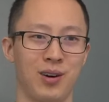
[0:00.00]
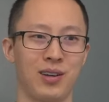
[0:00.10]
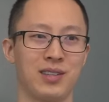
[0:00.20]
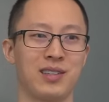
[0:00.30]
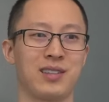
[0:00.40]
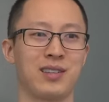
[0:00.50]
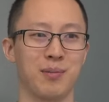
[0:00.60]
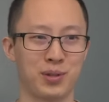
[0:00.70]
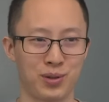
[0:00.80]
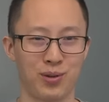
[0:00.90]
cause
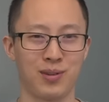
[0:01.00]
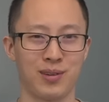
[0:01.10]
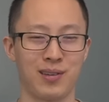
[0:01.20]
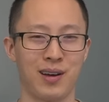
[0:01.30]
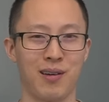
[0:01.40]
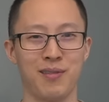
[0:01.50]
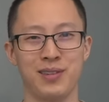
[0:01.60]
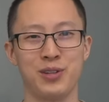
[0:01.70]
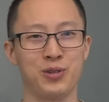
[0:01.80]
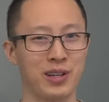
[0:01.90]
some sort, uh,
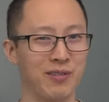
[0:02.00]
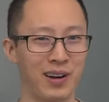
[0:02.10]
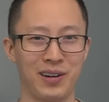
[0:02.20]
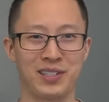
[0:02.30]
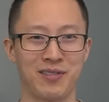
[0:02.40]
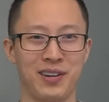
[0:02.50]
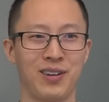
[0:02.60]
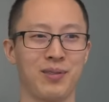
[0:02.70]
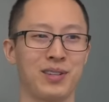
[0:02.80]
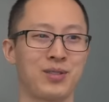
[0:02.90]
usually very
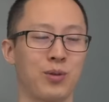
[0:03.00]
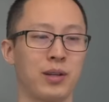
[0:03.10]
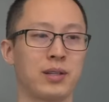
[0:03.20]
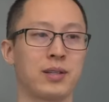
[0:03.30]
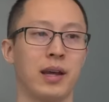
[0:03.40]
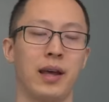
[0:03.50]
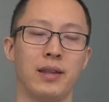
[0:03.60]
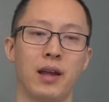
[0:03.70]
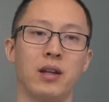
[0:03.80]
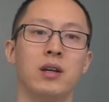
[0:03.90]
severe soreness. And
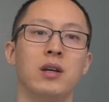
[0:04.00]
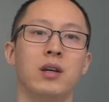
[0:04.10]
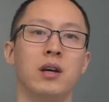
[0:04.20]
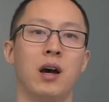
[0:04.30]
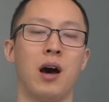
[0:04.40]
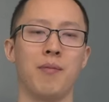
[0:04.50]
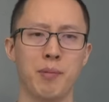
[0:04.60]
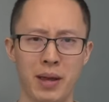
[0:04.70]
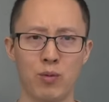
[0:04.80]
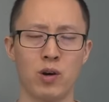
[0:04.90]
then um,
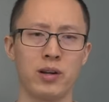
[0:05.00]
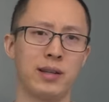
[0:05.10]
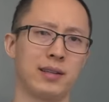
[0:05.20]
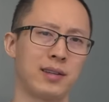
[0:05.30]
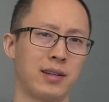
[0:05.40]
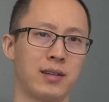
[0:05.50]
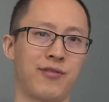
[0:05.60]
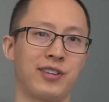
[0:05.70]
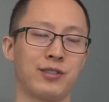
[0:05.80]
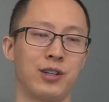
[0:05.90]
the main one in the
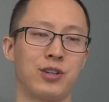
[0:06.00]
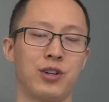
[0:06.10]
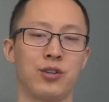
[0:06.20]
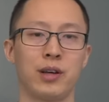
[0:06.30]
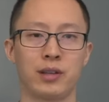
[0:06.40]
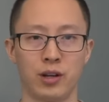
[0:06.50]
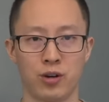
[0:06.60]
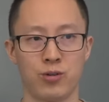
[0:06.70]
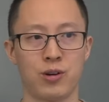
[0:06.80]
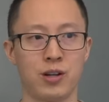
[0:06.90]
scientific literature that they
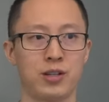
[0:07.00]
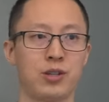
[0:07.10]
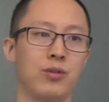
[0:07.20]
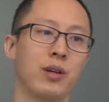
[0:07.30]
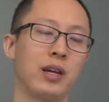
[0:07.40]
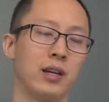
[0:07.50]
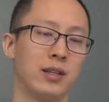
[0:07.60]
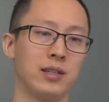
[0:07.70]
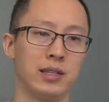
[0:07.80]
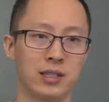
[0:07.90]
hone onto
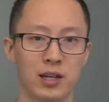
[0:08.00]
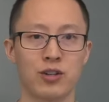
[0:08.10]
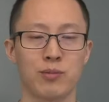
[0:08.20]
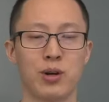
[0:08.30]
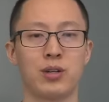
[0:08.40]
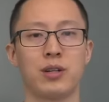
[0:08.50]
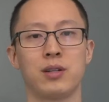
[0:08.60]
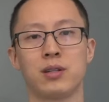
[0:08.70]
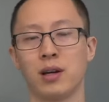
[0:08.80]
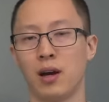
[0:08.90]
is eccentric
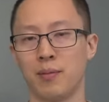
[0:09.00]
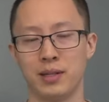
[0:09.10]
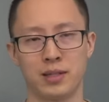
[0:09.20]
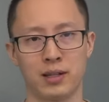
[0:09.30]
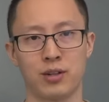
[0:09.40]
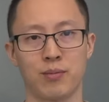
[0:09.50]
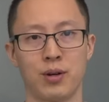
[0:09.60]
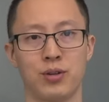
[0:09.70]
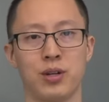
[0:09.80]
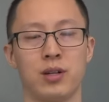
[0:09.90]
motions. Um, eccentric
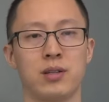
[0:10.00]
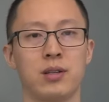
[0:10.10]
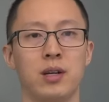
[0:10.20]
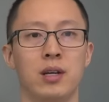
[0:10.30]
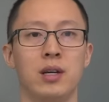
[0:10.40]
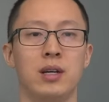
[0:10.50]
motions